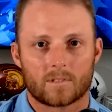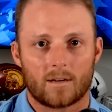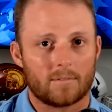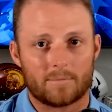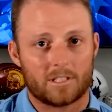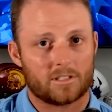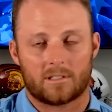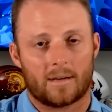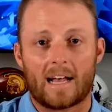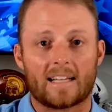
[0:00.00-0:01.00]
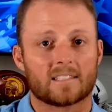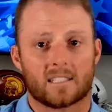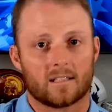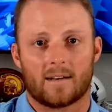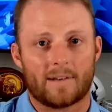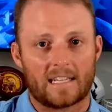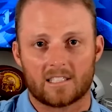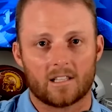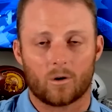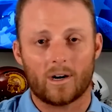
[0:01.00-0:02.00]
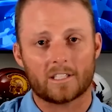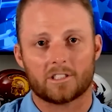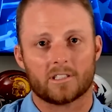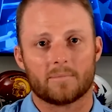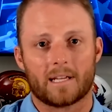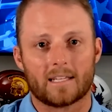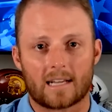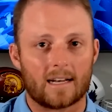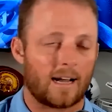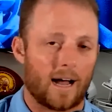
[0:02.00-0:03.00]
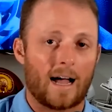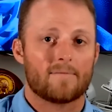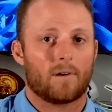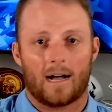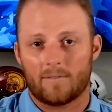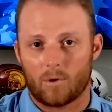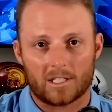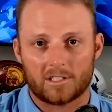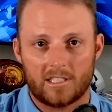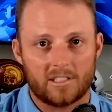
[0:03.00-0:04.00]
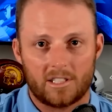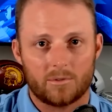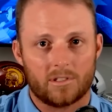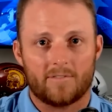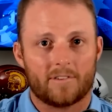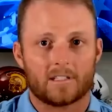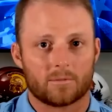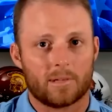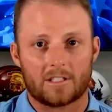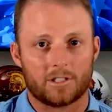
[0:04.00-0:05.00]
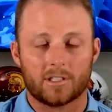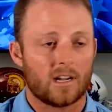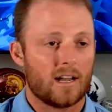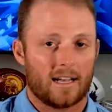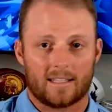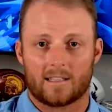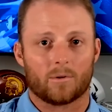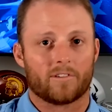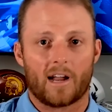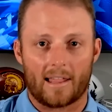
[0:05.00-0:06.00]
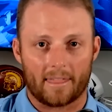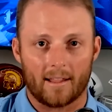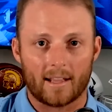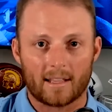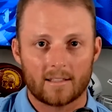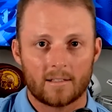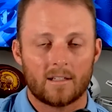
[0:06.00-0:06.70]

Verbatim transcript: I'm, I'm just, I'm asking, I'm asking the question because I, I've, I've watched T C U's defense from last year. I thought they were very athletic.